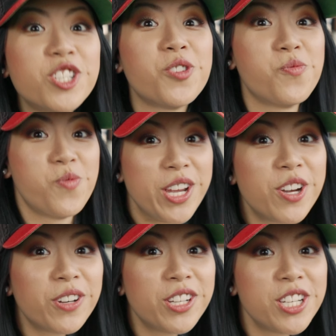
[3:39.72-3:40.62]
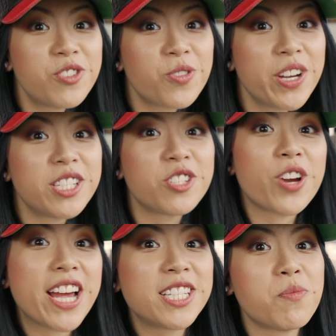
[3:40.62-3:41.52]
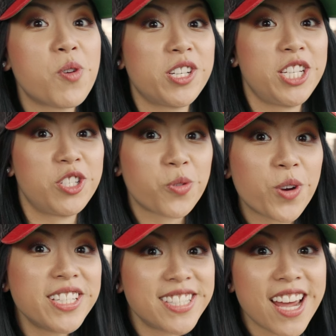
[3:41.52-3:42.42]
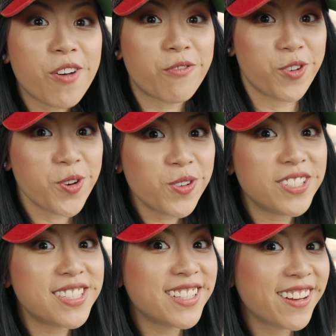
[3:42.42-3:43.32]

Should we go to Detroit to try some more Detroit style foods?